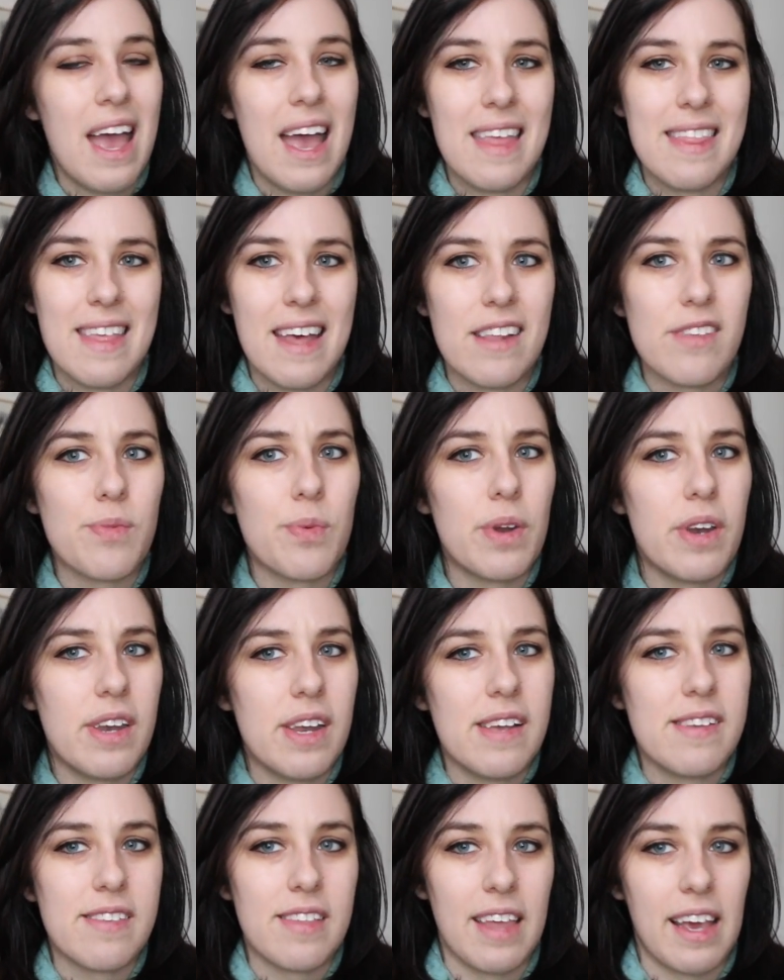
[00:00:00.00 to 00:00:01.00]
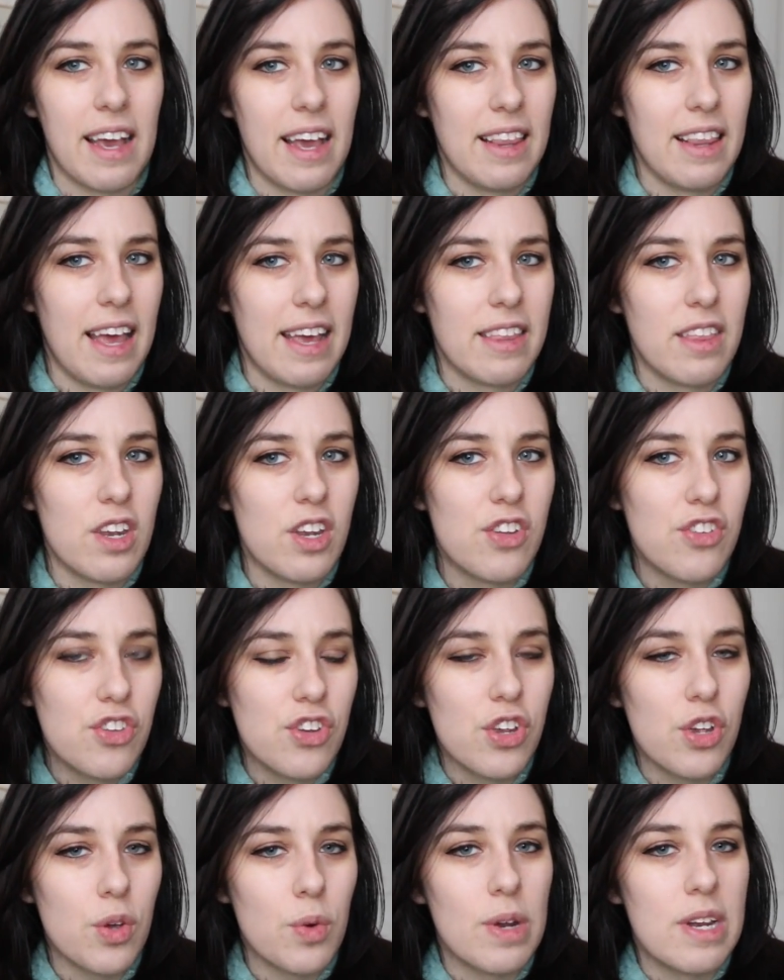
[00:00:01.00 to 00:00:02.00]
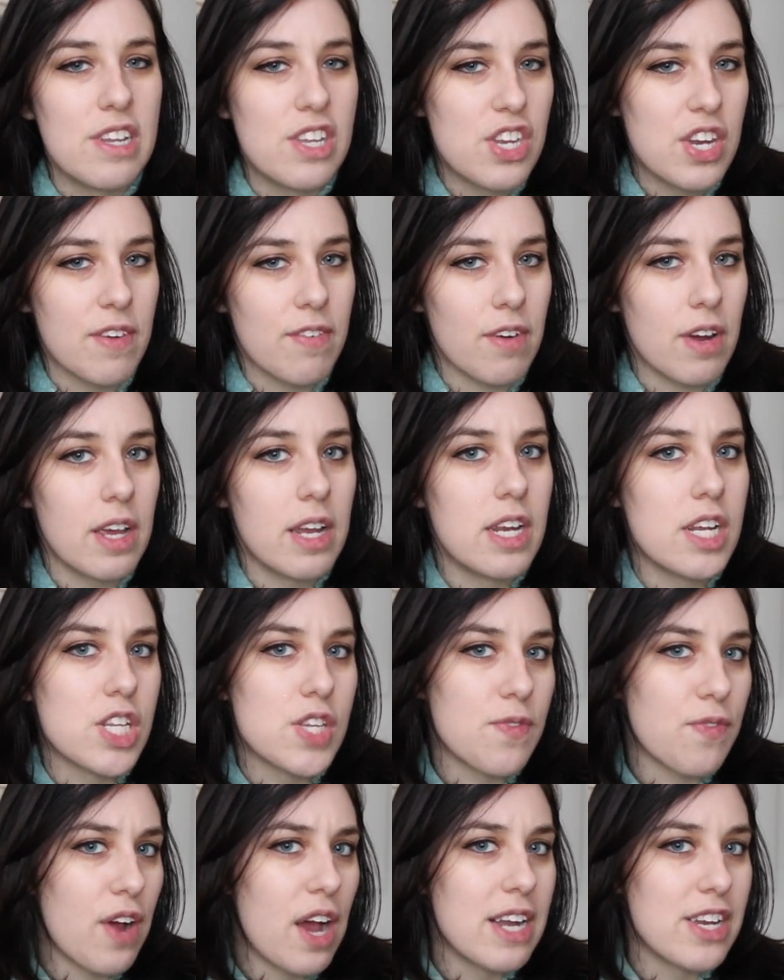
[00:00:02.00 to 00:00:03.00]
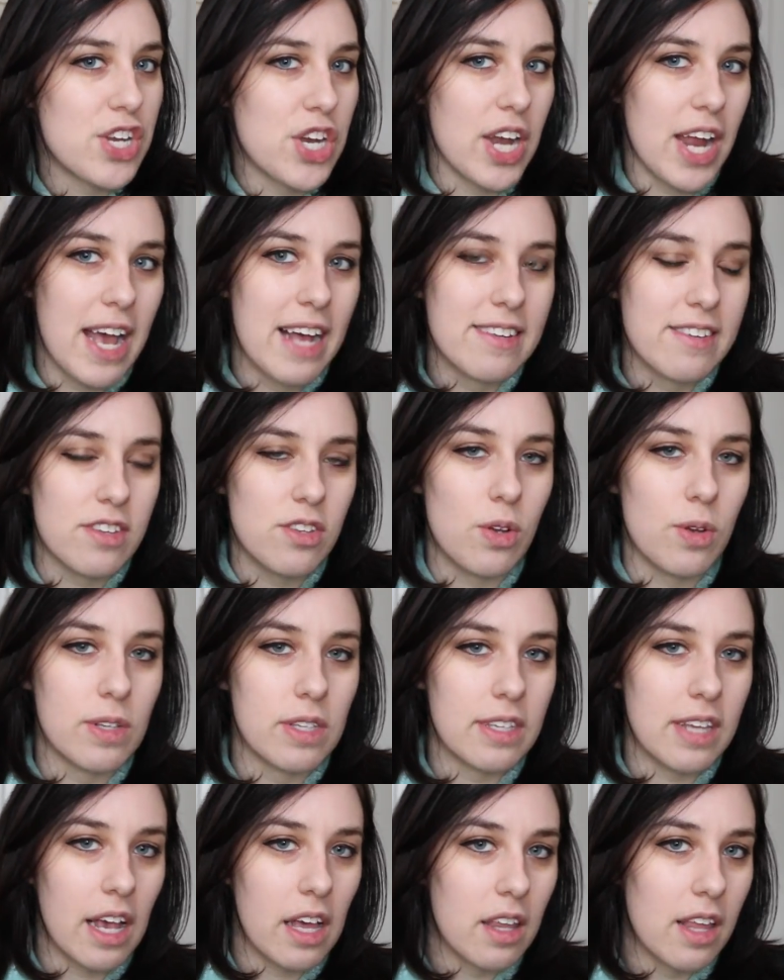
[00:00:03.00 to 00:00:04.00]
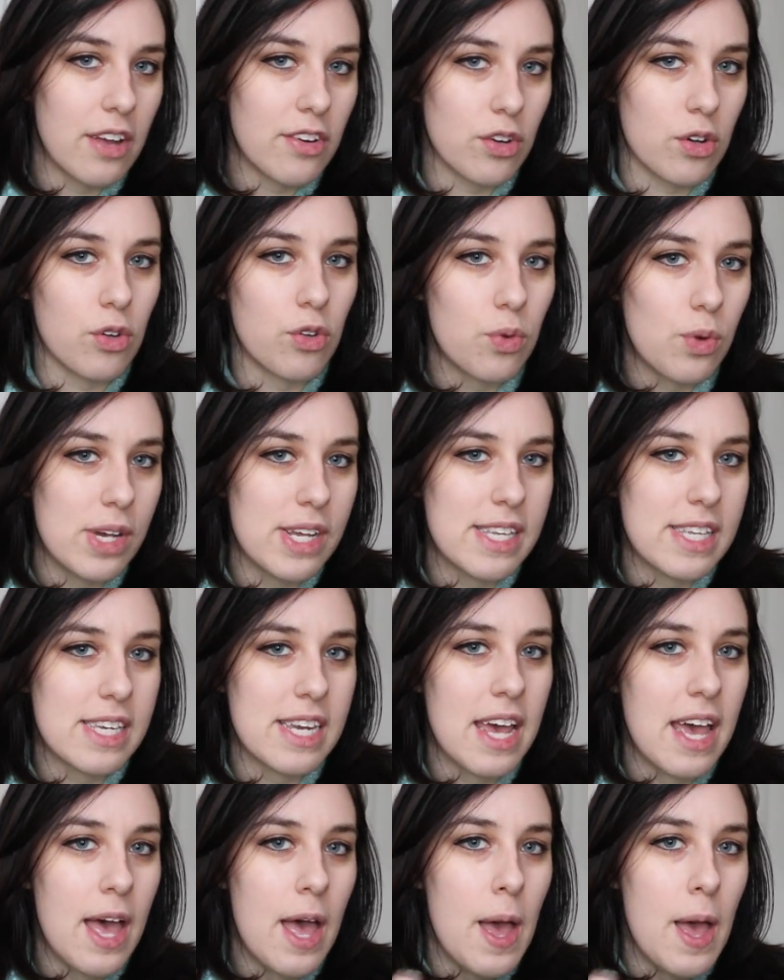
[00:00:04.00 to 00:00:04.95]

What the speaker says: And that's what it is. Like, I like that it's new and it's different and it's fresh and it has this whole psychological twist,